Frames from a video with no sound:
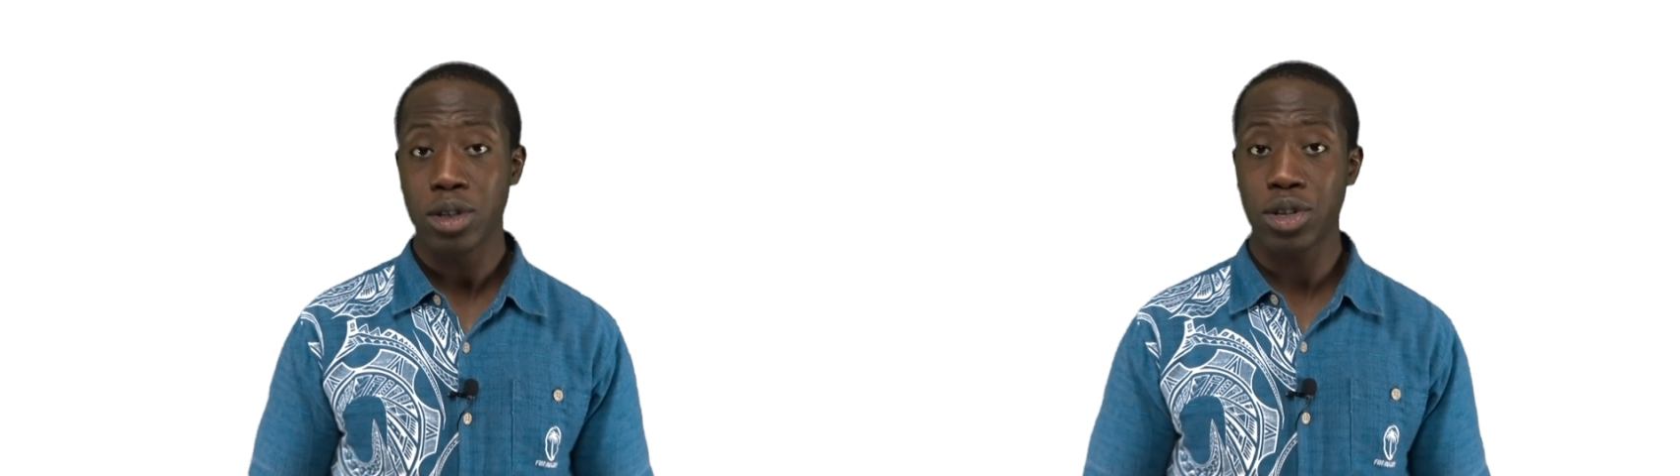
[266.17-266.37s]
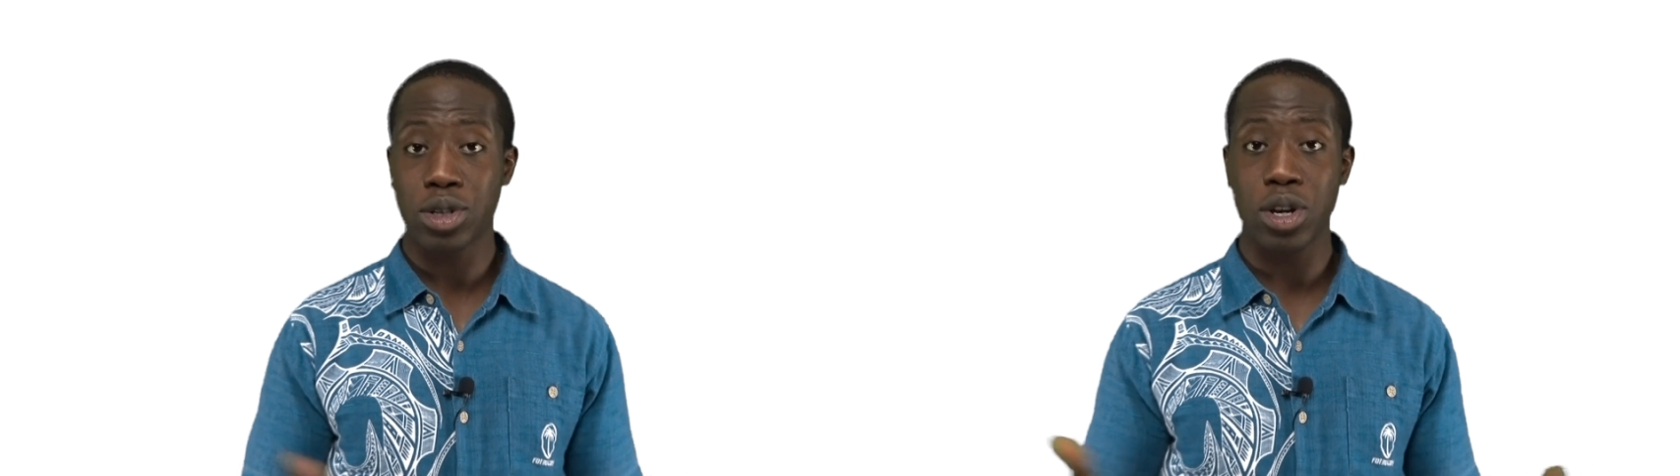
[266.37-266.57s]

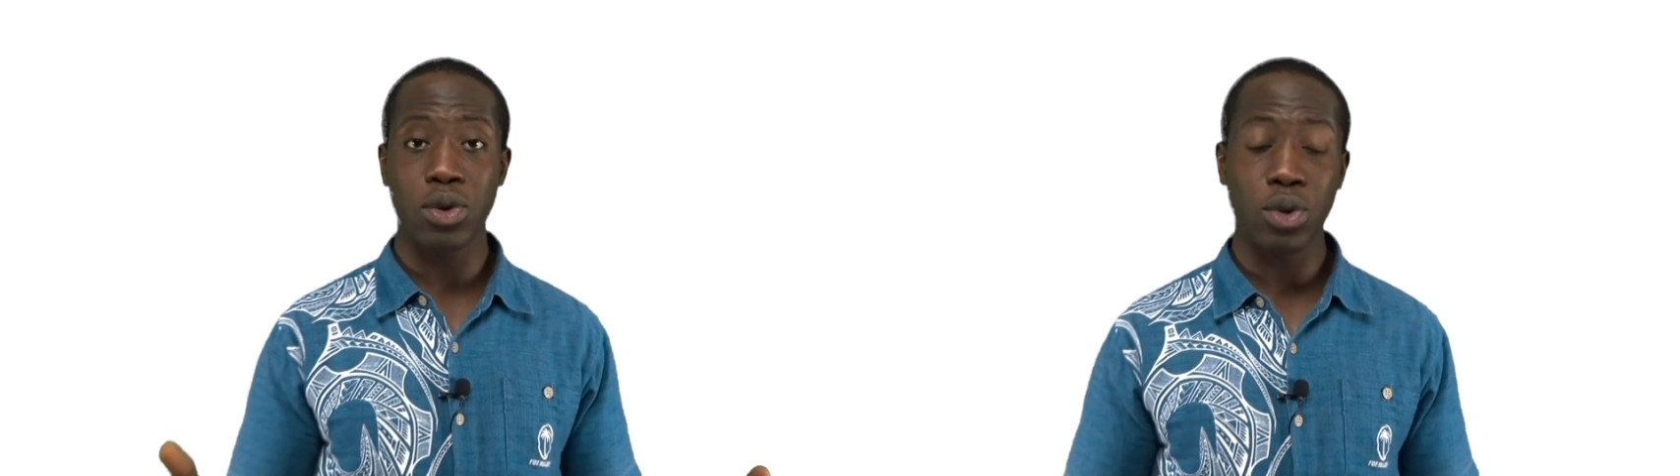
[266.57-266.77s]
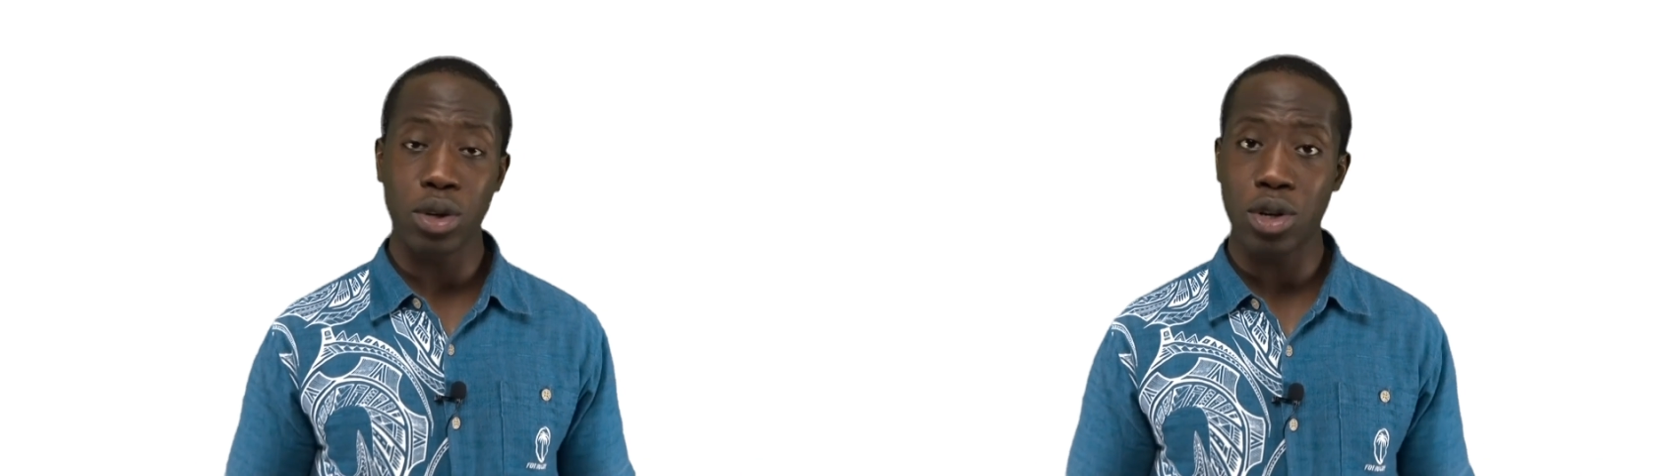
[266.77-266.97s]
Just
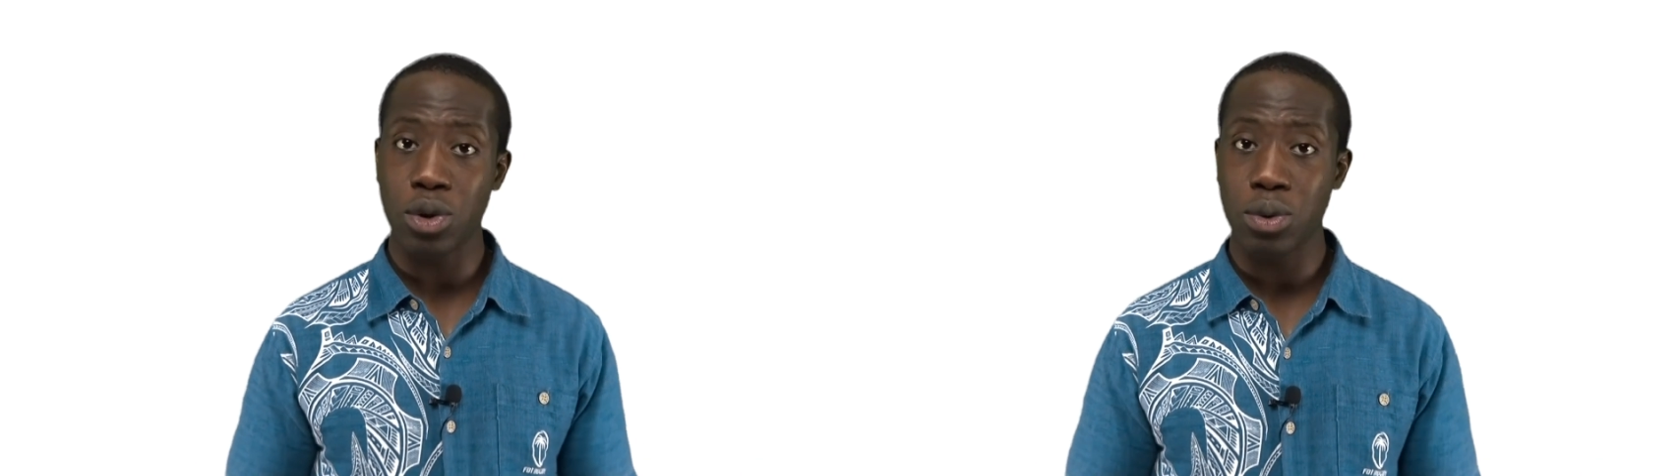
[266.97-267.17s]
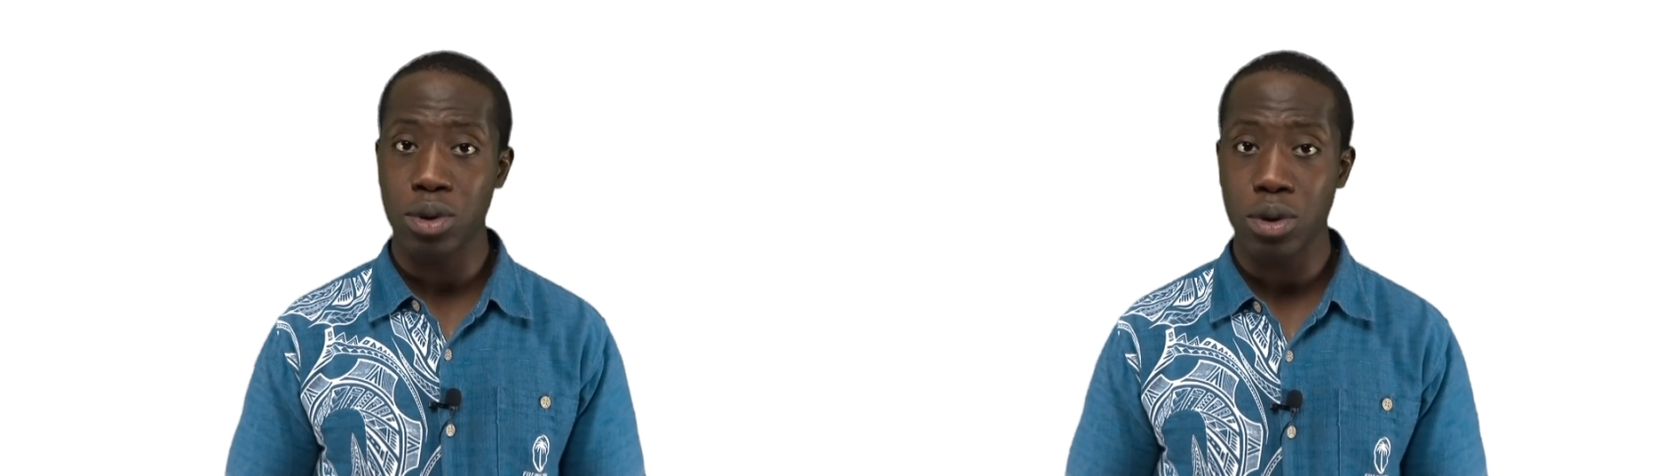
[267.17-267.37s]
turn on the
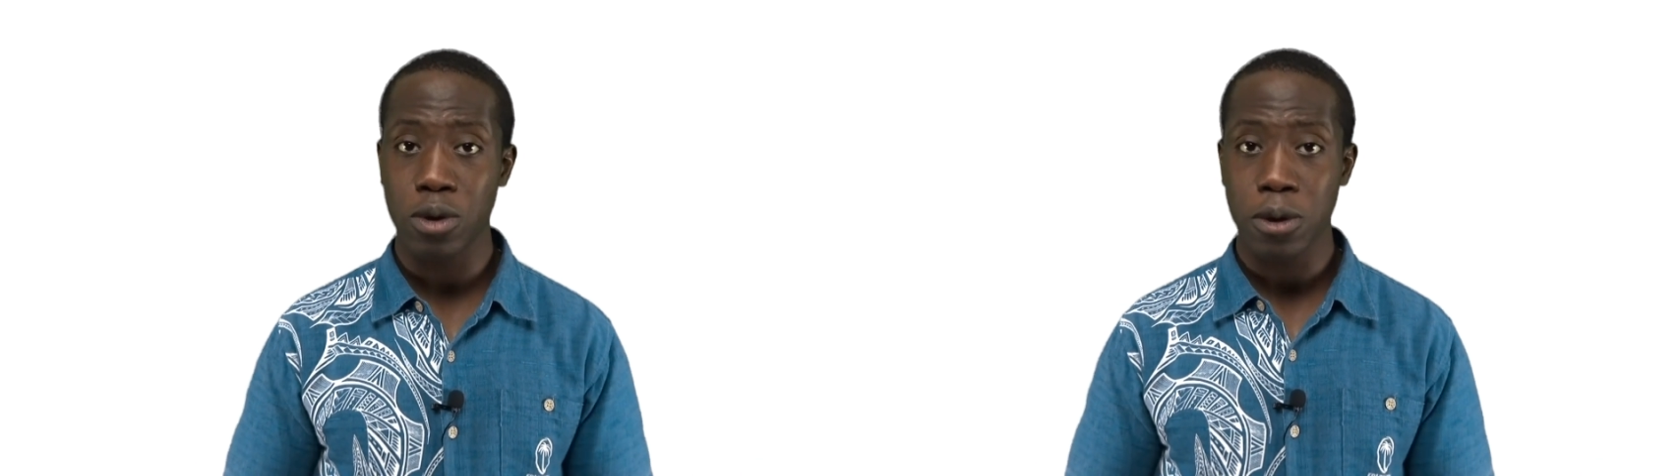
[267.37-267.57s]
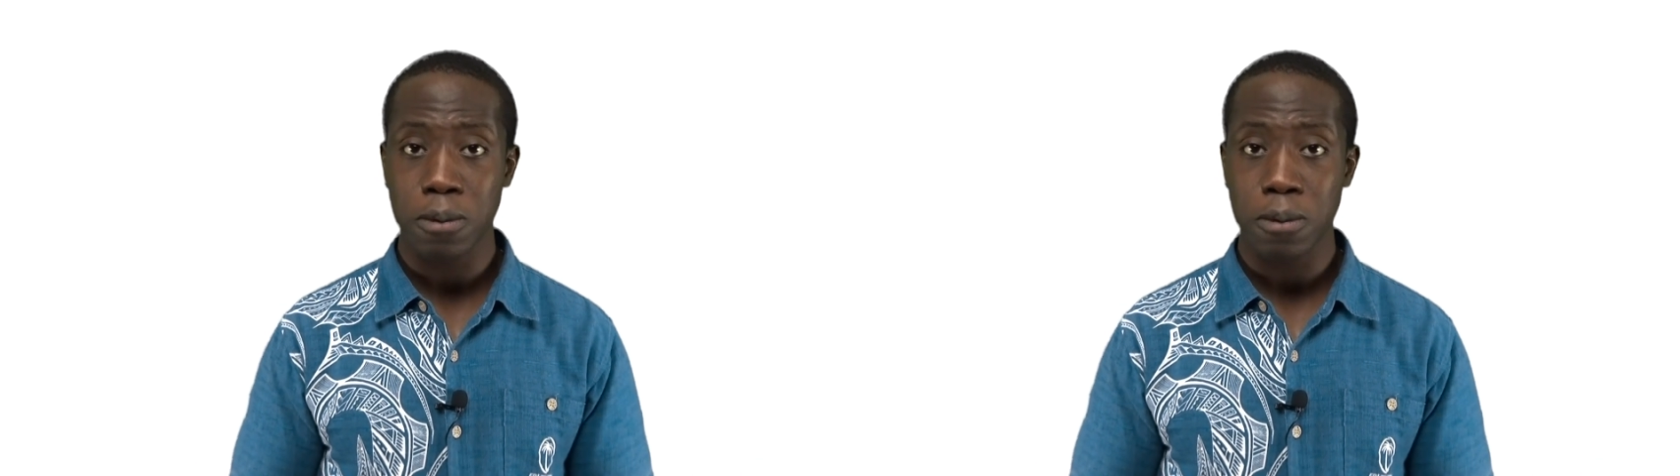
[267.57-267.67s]
news,